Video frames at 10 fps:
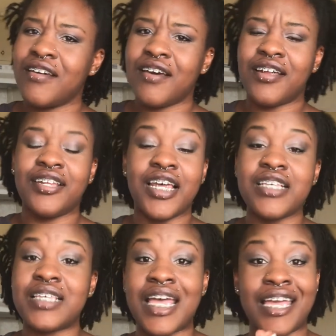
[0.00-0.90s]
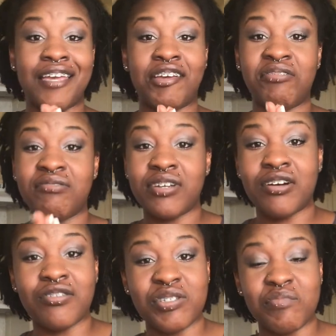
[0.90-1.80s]
Unless, hey, who
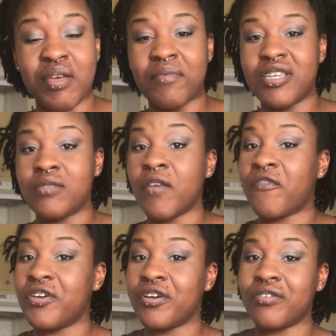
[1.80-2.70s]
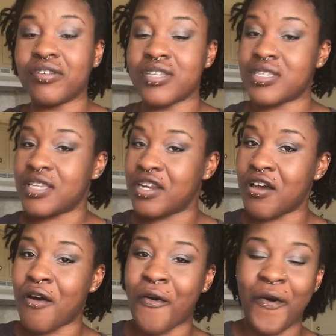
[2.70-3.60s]
knows, maybe it's meant for you to go to the
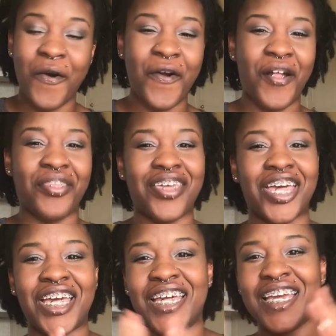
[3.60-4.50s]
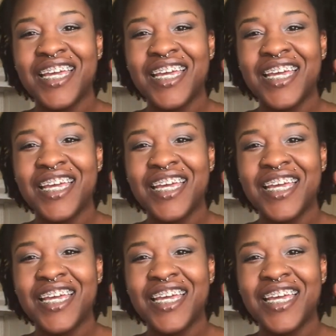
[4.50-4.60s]
casino, or the